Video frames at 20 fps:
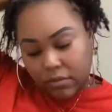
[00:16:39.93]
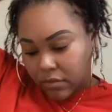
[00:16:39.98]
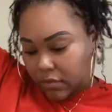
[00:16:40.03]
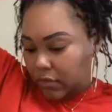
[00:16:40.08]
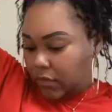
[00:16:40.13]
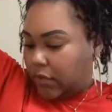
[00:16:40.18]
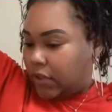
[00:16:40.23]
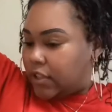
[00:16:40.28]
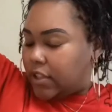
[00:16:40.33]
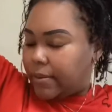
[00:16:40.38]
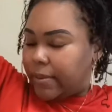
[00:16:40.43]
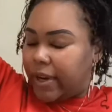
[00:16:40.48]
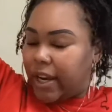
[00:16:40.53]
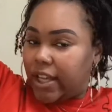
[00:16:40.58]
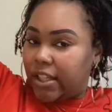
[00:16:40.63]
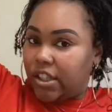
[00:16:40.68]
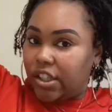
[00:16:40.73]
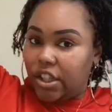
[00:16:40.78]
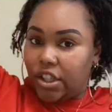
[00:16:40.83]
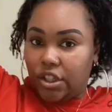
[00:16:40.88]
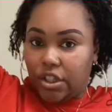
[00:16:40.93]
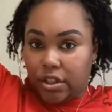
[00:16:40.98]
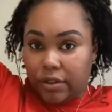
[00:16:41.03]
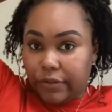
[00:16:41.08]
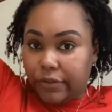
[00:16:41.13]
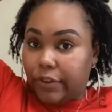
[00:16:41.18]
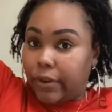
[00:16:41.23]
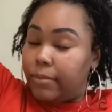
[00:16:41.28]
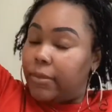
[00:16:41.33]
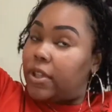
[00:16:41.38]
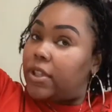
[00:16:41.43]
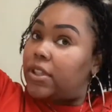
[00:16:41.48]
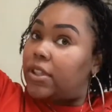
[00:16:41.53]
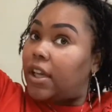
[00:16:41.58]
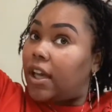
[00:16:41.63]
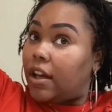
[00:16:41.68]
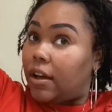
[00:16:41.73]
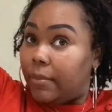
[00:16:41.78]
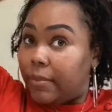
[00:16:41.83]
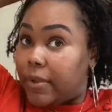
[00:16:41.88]
some of that tension from your
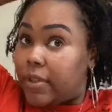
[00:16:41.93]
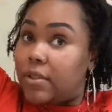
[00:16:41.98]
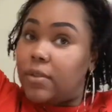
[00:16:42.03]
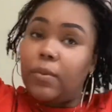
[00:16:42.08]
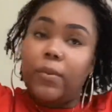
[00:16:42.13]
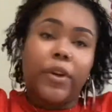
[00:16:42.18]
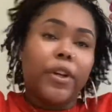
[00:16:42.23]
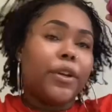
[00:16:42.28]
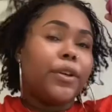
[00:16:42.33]
scalp as well.